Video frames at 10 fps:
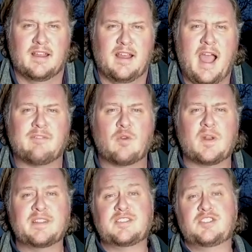Hi
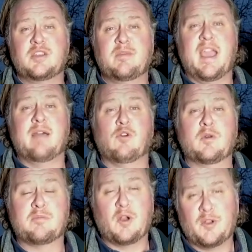everyone, it's Jim Hamill
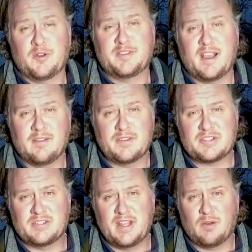with Pocono
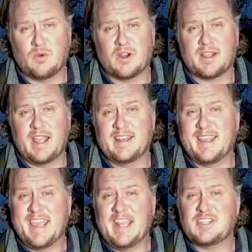Television Network, and
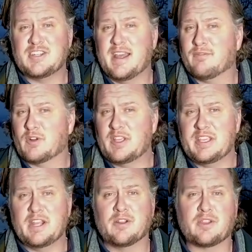each and every
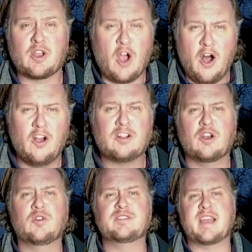year the call
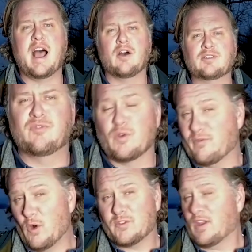goes out for
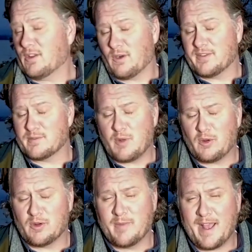folks all across the
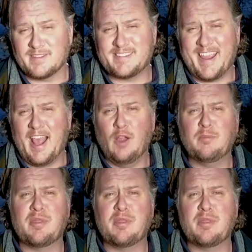Pocono Mountains to help